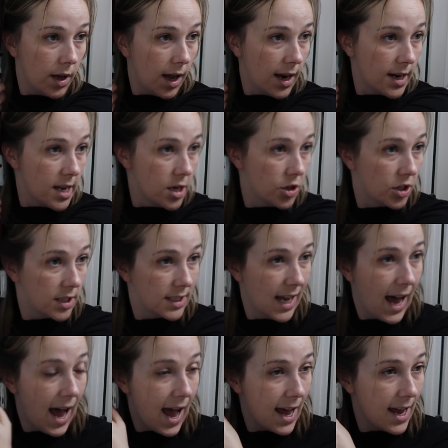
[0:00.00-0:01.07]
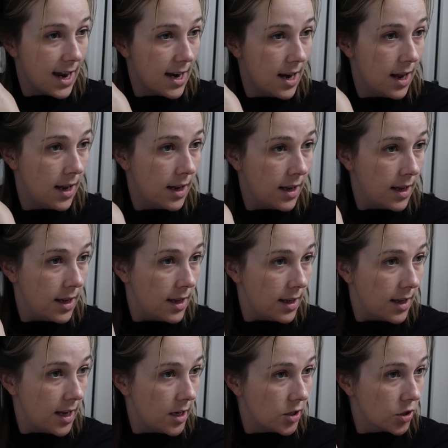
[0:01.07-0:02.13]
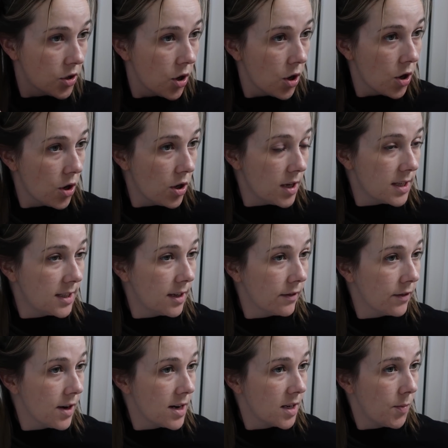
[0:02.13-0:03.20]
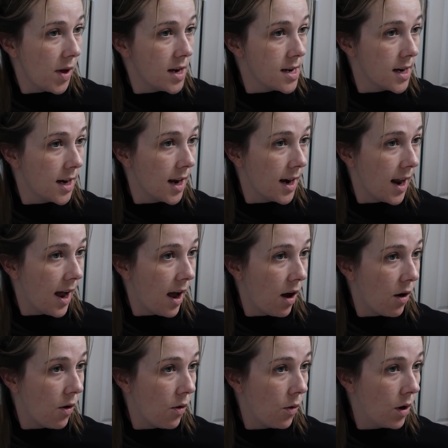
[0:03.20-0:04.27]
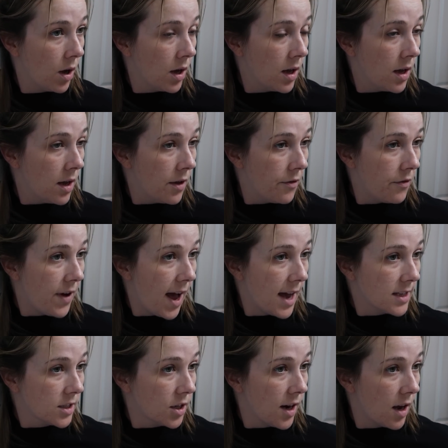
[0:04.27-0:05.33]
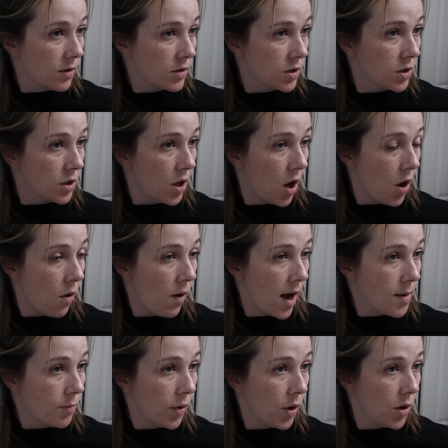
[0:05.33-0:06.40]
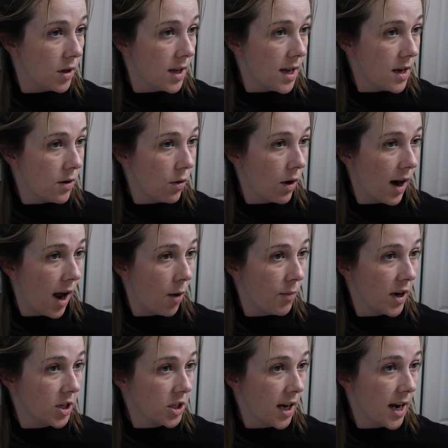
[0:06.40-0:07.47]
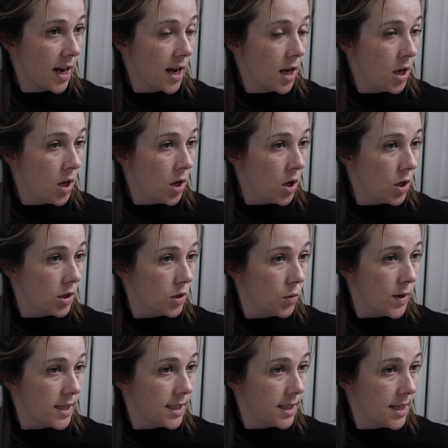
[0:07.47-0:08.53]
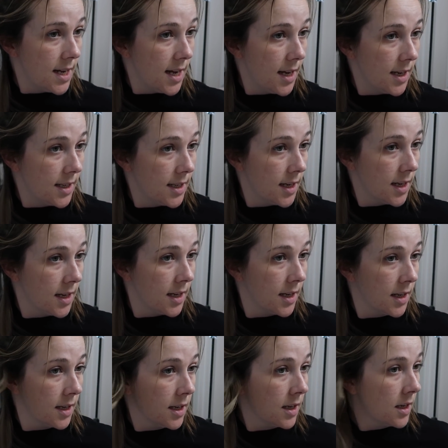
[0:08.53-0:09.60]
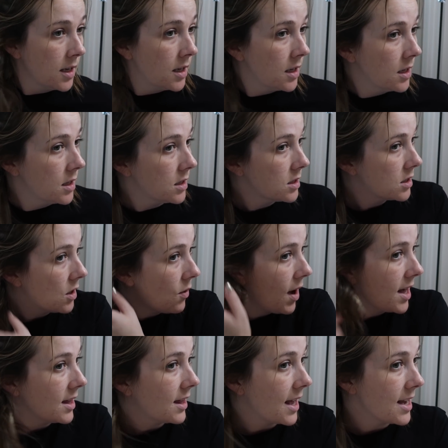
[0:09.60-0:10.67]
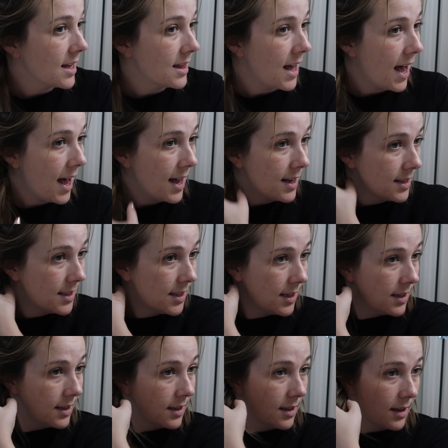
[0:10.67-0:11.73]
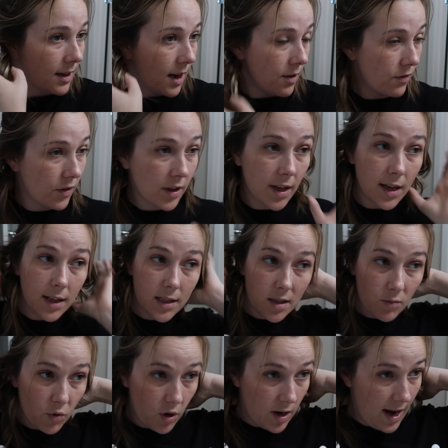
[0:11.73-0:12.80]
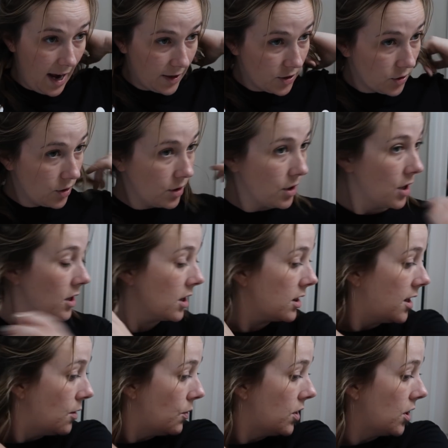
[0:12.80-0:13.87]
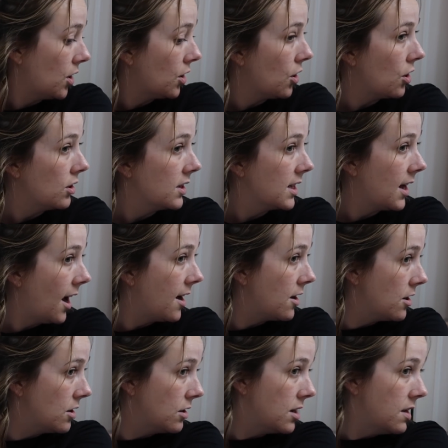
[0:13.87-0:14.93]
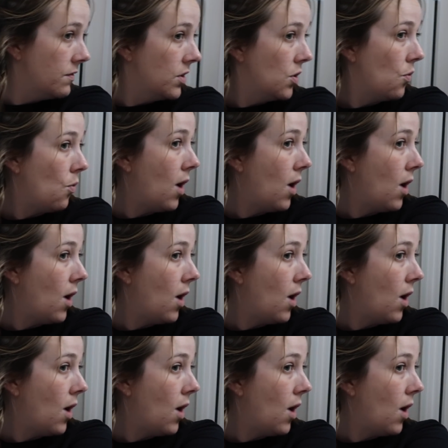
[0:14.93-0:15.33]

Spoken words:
on each side. Each curl is different depending on how fast or how slow I pull it or how much I twist it. So I like that. I feel like it's a more natural look than with a curling iron or even a